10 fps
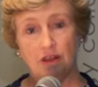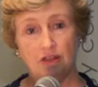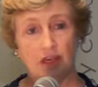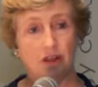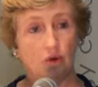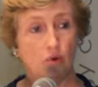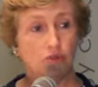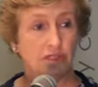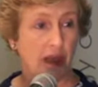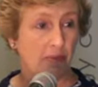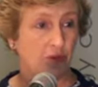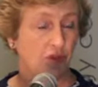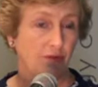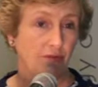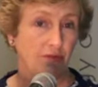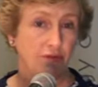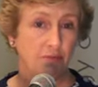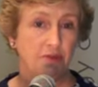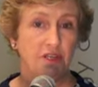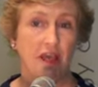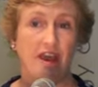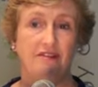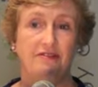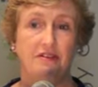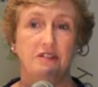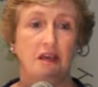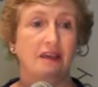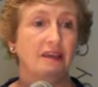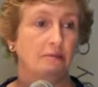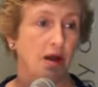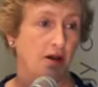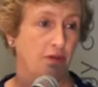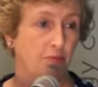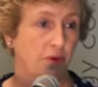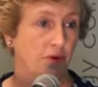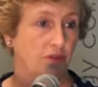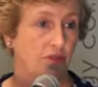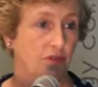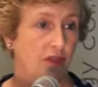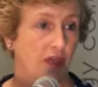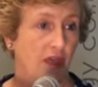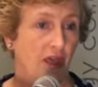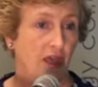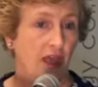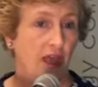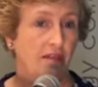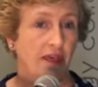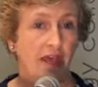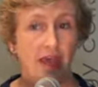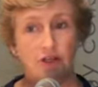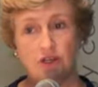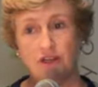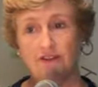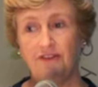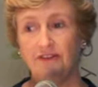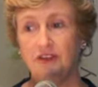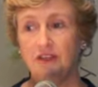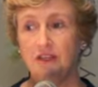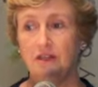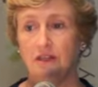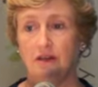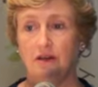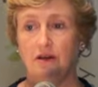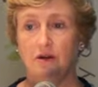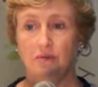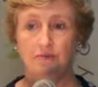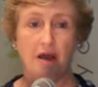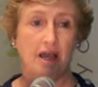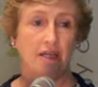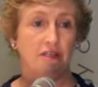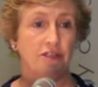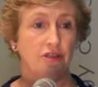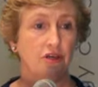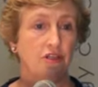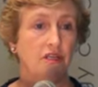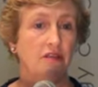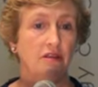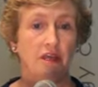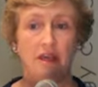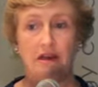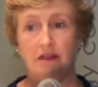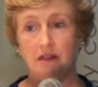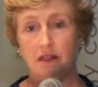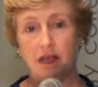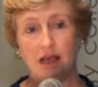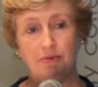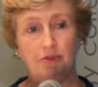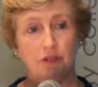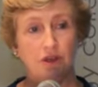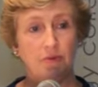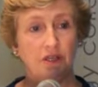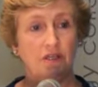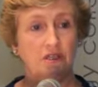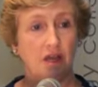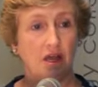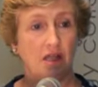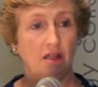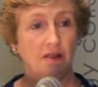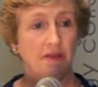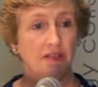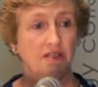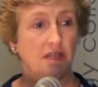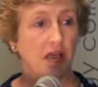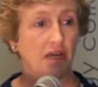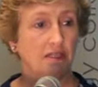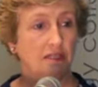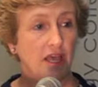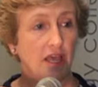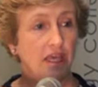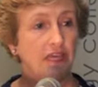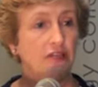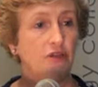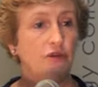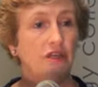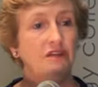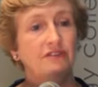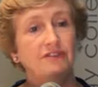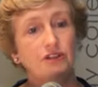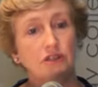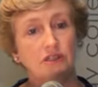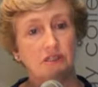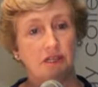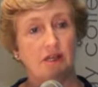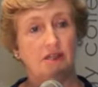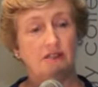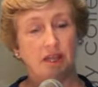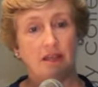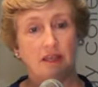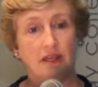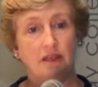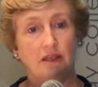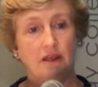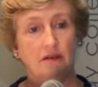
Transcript: they cause damage. Thrips have sucking mouth parts, and they actually feed by inserting their little hypodermic stylets into individual cells, and they